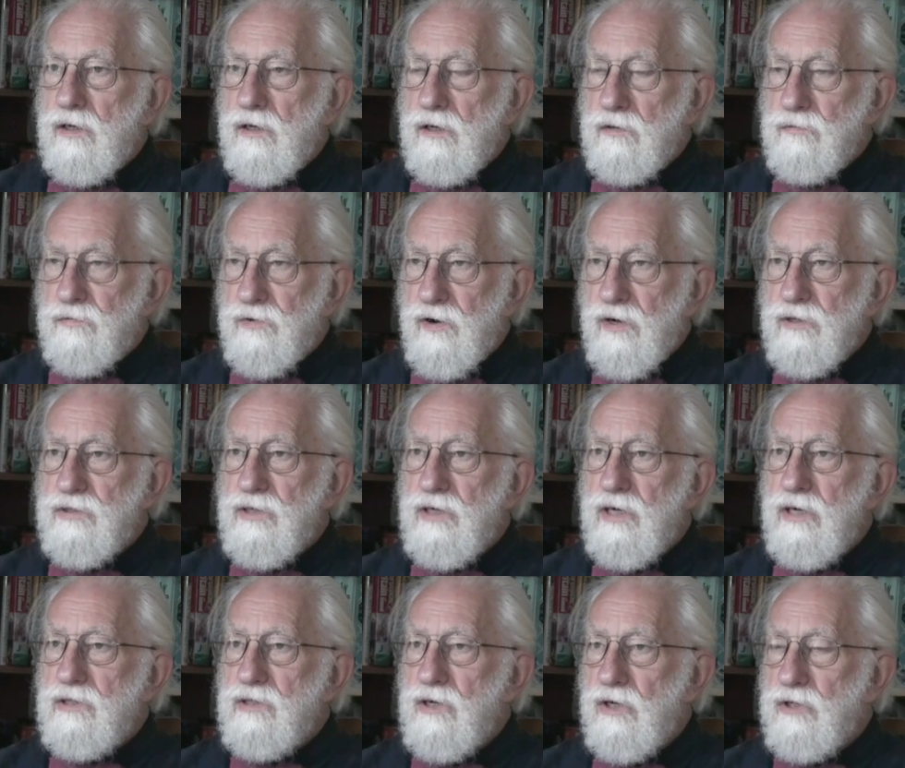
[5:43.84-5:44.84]

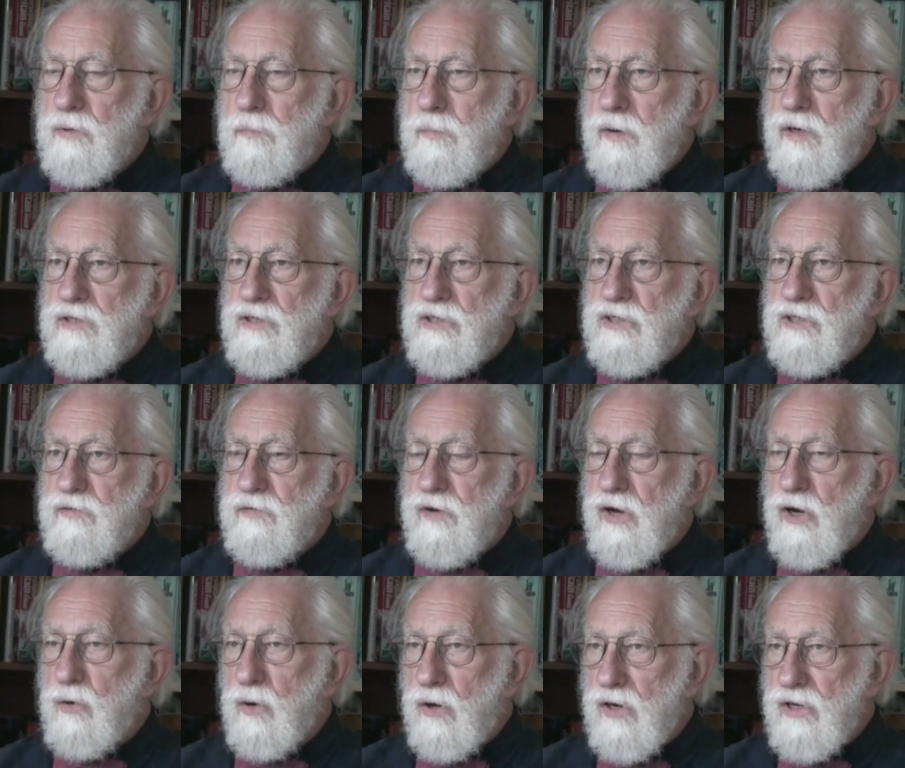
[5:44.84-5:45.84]
Confronting it on the basis of
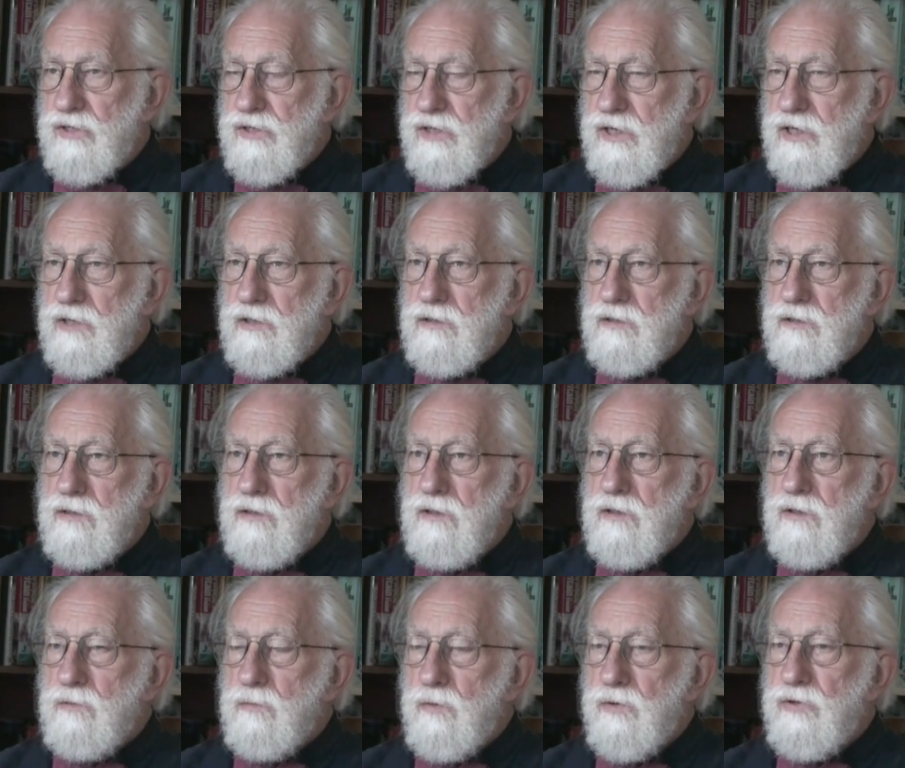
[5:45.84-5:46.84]
equality,
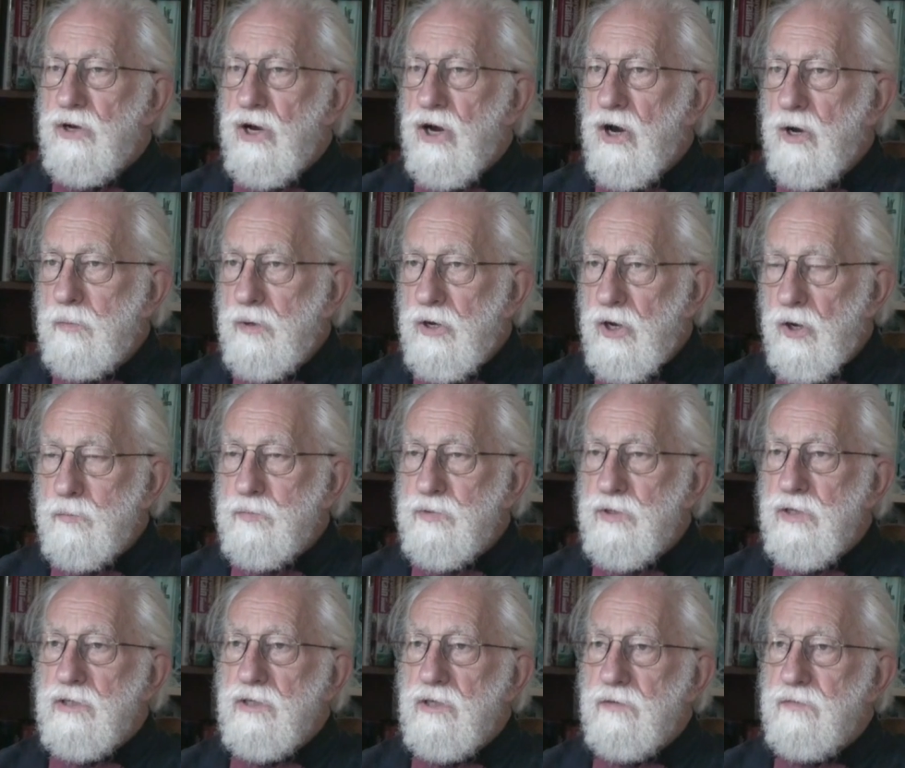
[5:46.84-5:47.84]
with the common
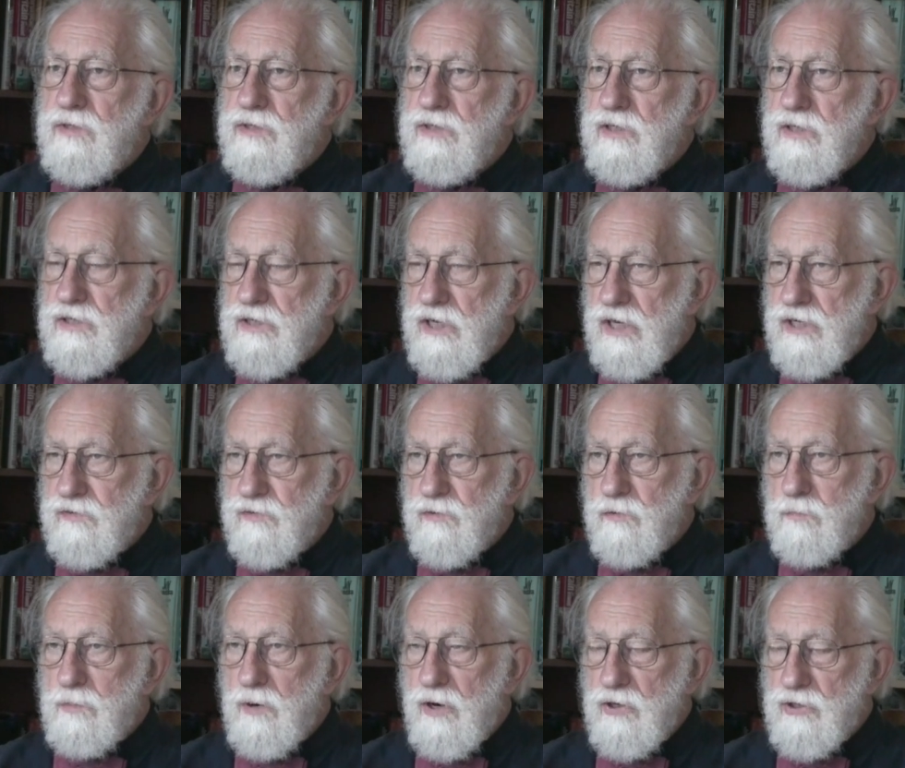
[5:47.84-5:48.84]
object of a
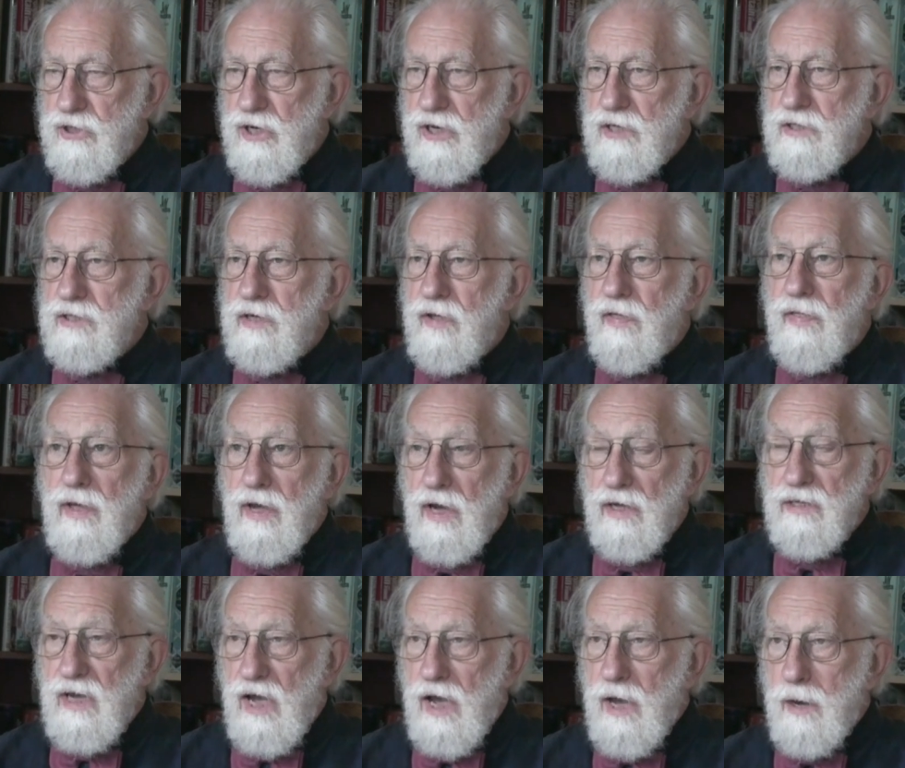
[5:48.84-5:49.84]
successful project
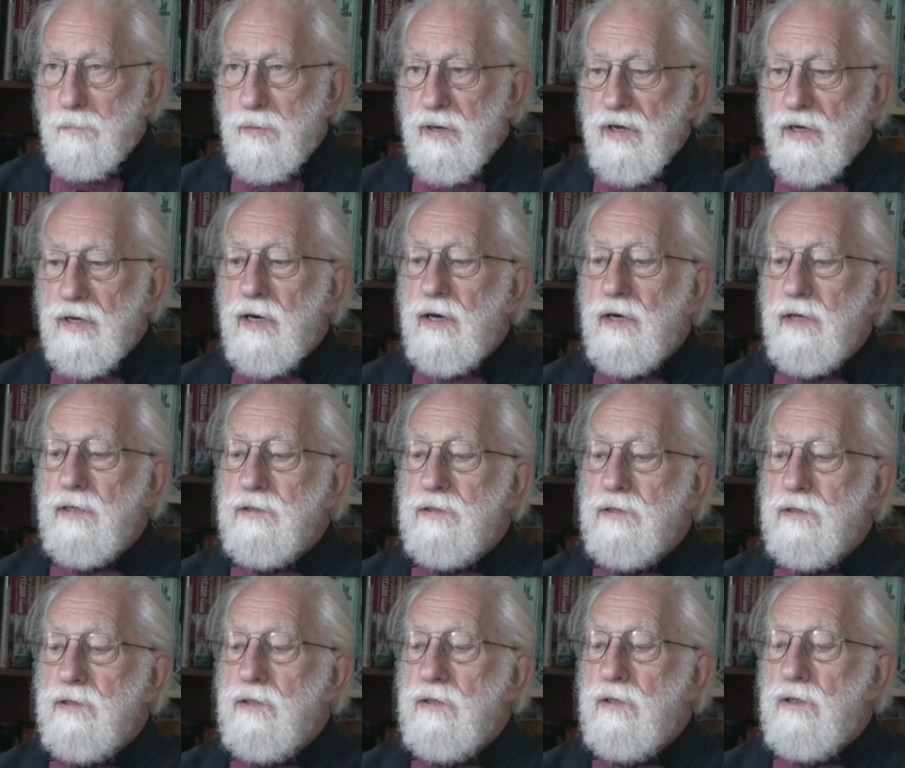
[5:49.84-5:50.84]
and a happy client,
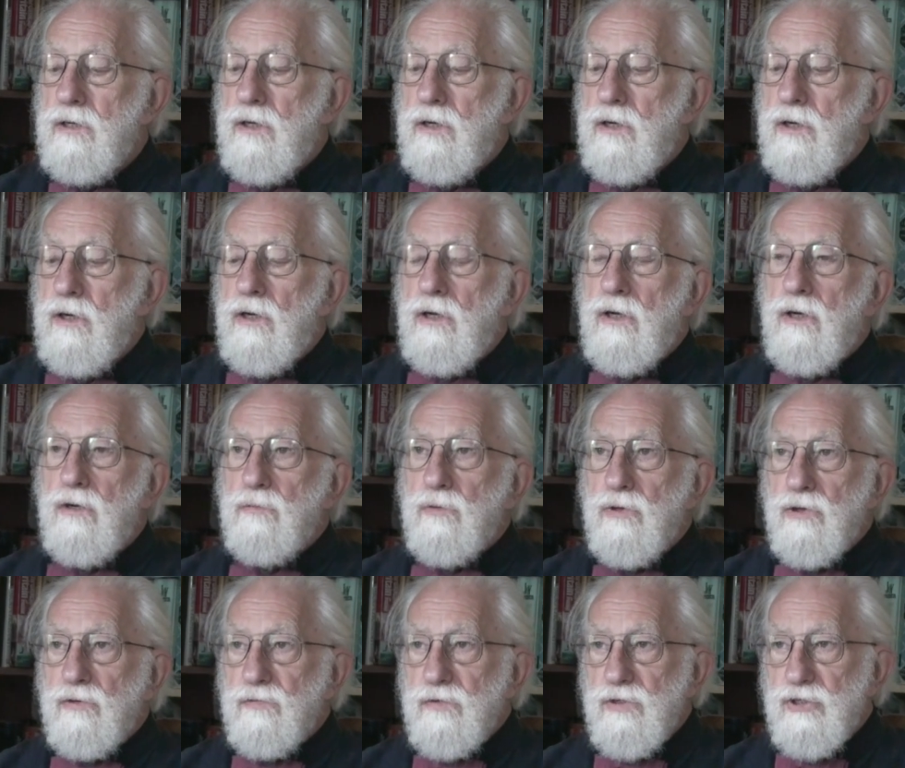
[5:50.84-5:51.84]

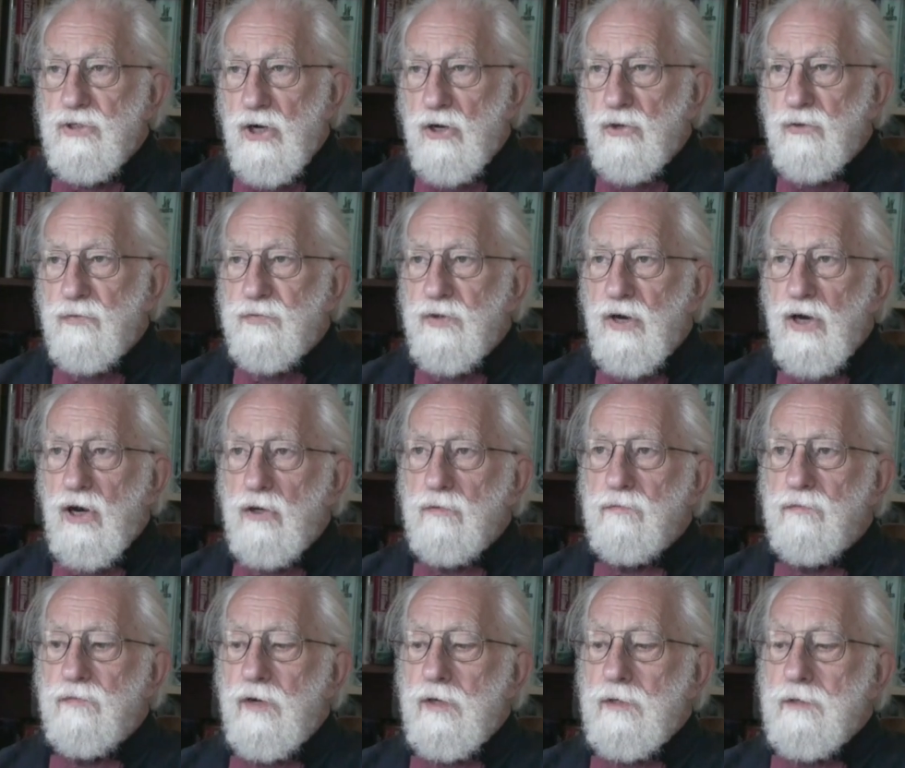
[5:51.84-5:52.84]
would have resolved the
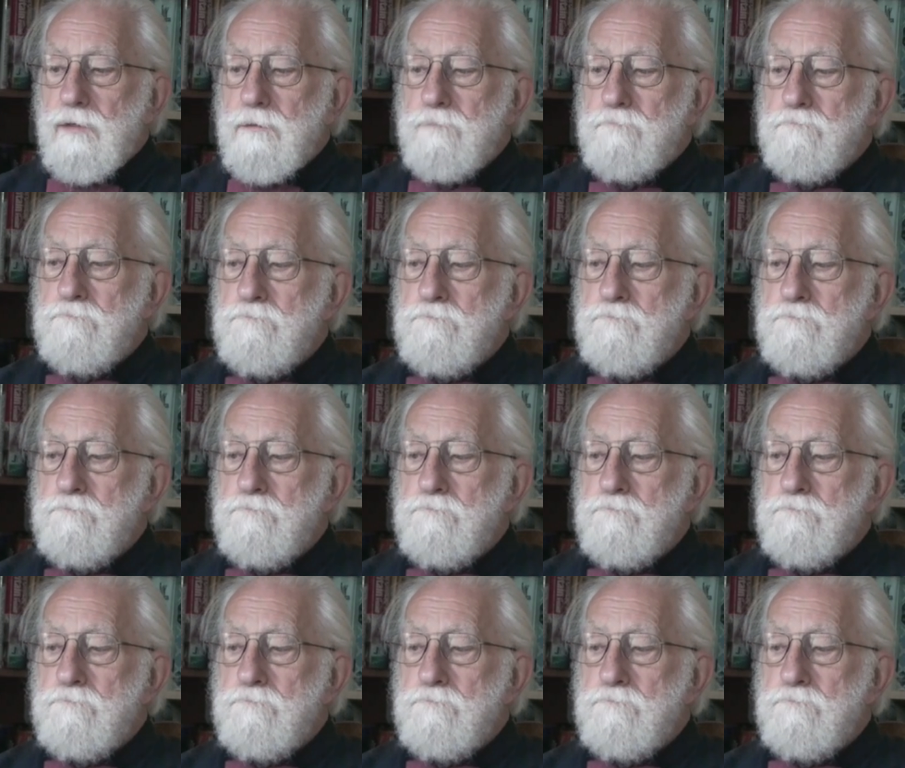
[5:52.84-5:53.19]
conflict.